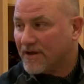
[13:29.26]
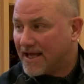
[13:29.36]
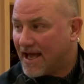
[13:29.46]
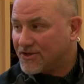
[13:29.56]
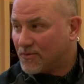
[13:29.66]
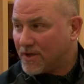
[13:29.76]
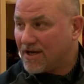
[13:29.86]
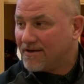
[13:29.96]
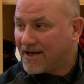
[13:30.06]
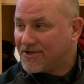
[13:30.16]
the catch, and we
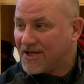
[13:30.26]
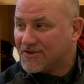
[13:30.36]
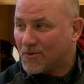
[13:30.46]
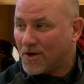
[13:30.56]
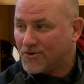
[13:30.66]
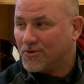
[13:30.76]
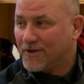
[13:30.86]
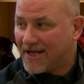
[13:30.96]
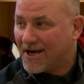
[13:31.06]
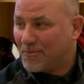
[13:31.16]
had a chance to watch
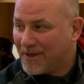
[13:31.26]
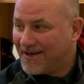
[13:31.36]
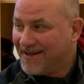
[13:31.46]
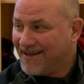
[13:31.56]
Julian Edelman